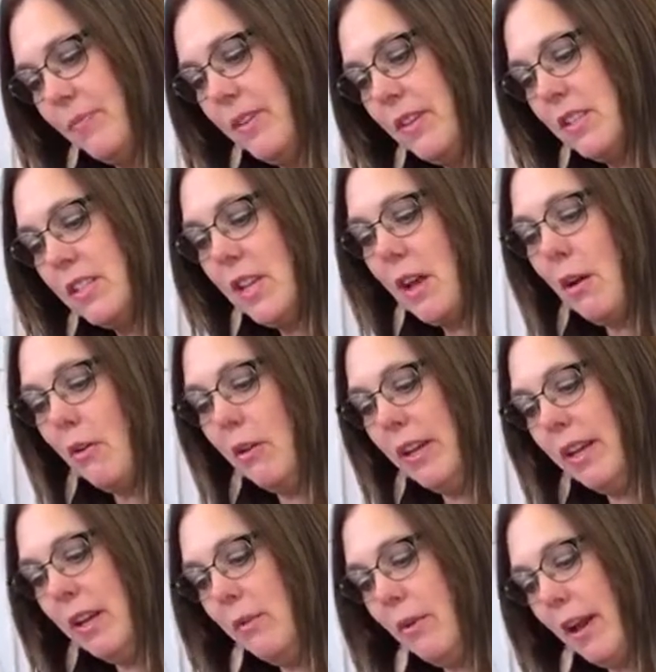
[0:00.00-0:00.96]
So
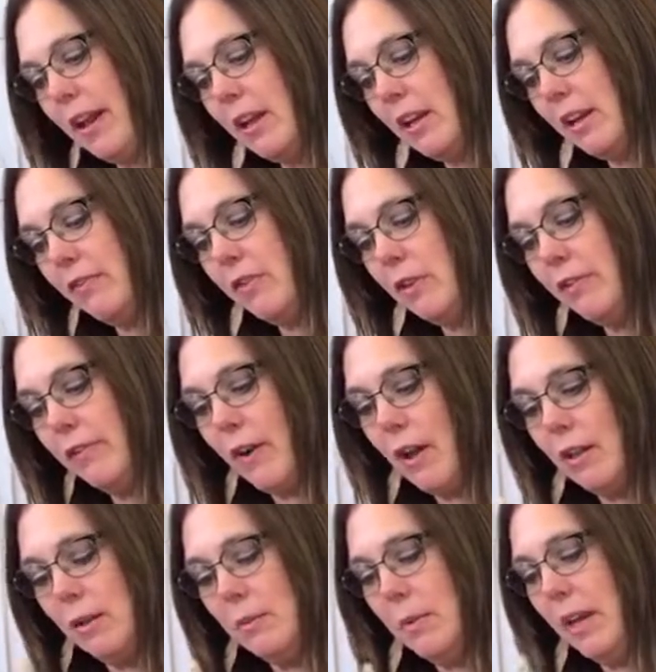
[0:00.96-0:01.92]
anyway, if you
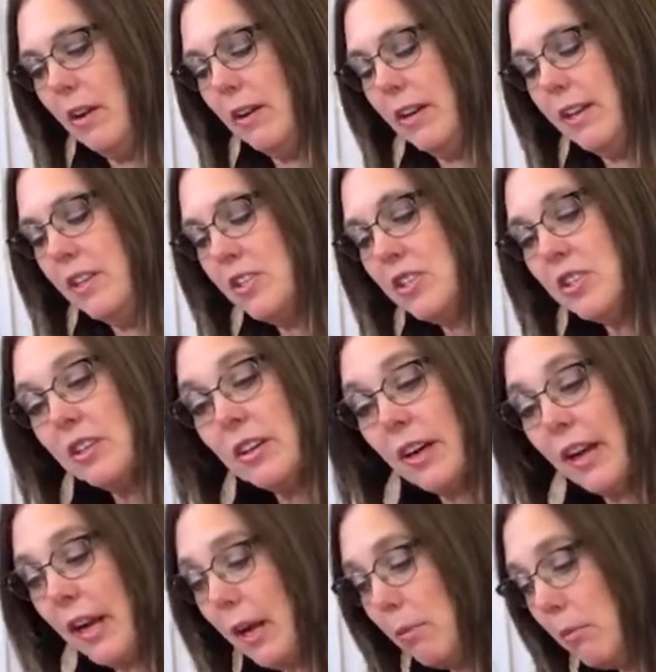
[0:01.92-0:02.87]
follow me on
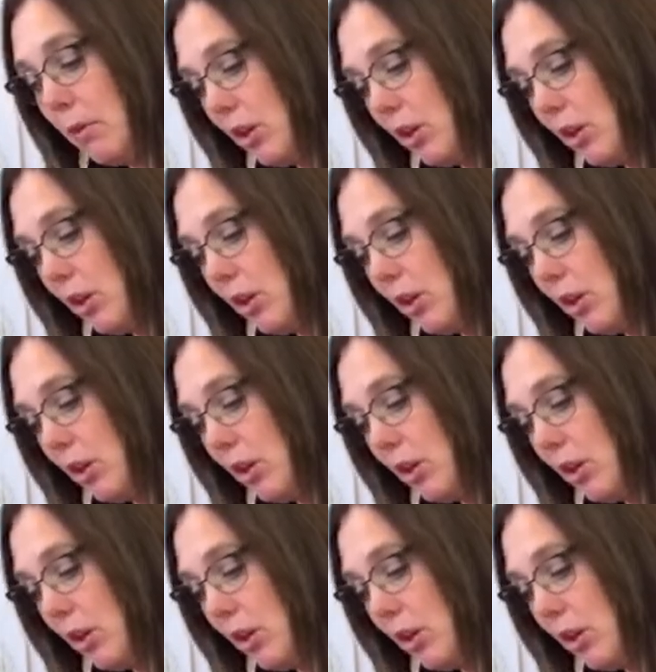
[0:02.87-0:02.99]
Instagram,